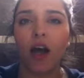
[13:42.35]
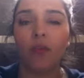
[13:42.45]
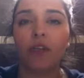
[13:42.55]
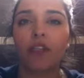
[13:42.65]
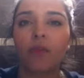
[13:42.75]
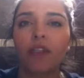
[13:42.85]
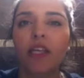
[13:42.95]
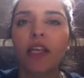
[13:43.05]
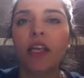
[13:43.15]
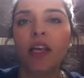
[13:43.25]
I'm going to stop
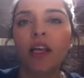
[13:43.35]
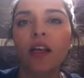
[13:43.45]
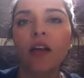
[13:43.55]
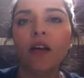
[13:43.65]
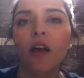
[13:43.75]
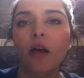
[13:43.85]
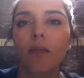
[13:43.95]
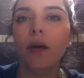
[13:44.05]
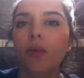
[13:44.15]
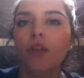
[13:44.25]
singing
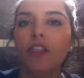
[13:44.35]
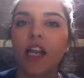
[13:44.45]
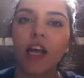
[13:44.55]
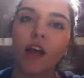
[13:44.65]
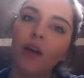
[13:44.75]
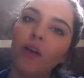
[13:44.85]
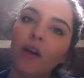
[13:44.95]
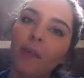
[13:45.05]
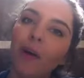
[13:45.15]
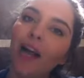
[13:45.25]
my words now.
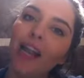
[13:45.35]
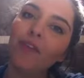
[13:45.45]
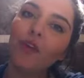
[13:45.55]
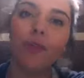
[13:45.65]
Goodbye, I love